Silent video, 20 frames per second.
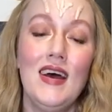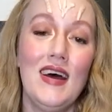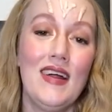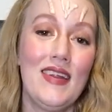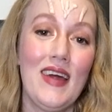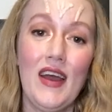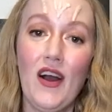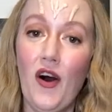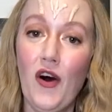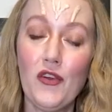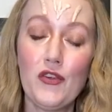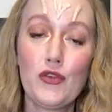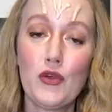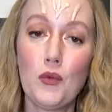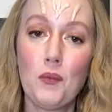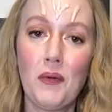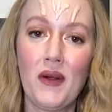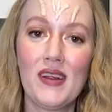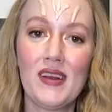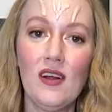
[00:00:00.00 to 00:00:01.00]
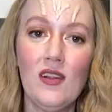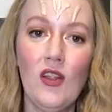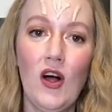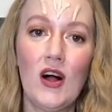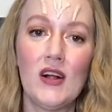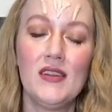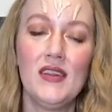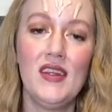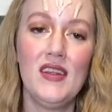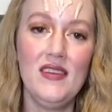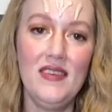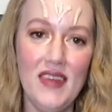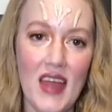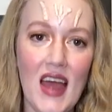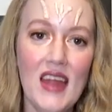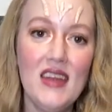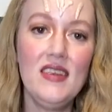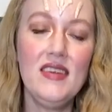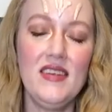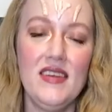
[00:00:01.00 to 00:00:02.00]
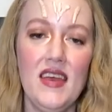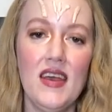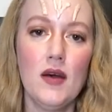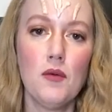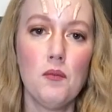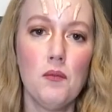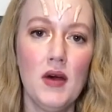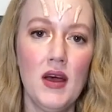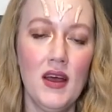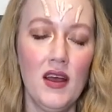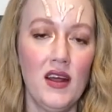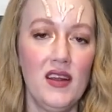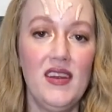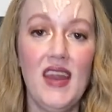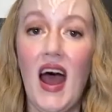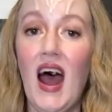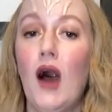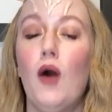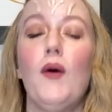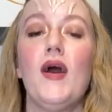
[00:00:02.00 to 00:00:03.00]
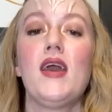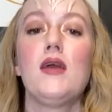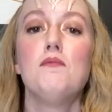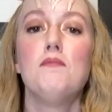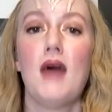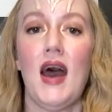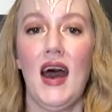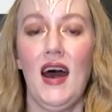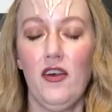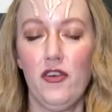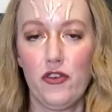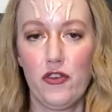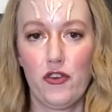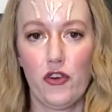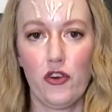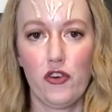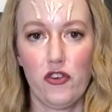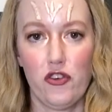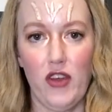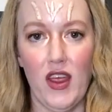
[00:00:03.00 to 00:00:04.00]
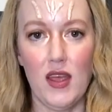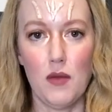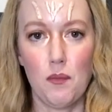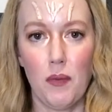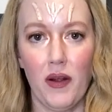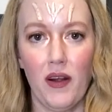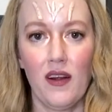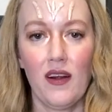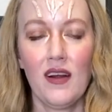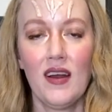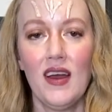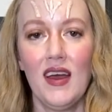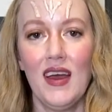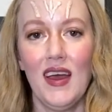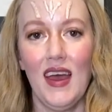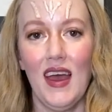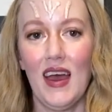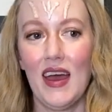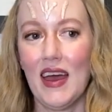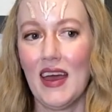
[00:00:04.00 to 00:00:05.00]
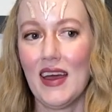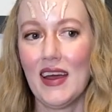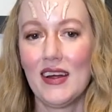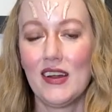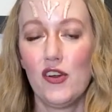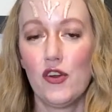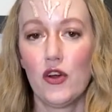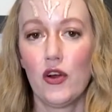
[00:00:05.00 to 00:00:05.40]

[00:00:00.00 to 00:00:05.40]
They also bring along Nen Yim, now a master shaper, and